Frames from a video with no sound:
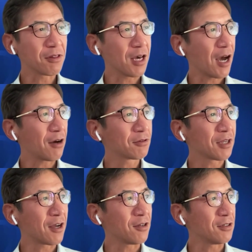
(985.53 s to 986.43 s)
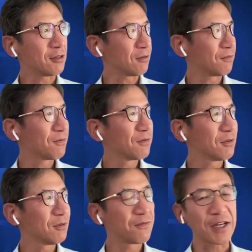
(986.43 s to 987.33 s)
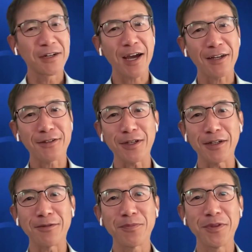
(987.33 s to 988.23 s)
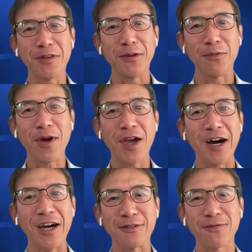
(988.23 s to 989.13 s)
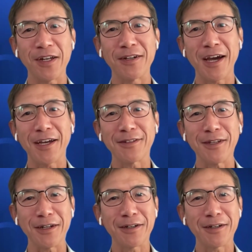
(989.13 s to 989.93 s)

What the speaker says: The outside is fantastic. The weather is fantastic.